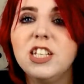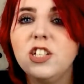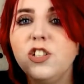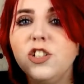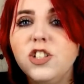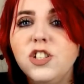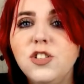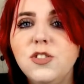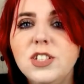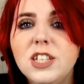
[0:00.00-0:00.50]
It
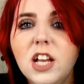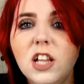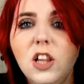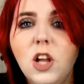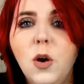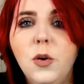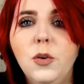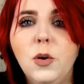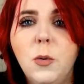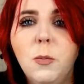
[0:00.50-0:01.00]
says you can use it
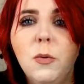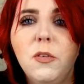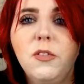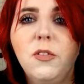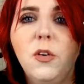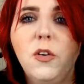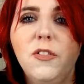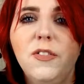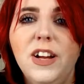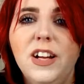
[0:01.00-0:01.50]
alone or
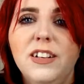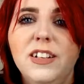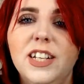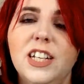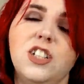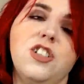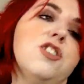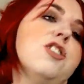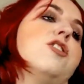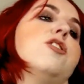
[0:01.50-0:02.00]
before
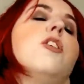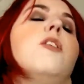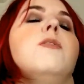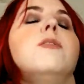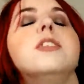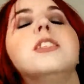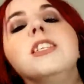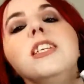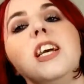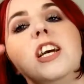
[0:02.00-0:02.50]
foundation.
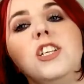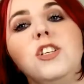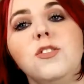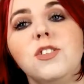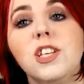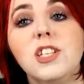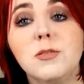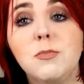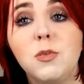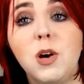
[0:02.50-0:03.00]
Obviously I
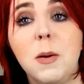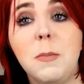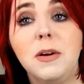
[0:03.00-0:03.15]
use it as a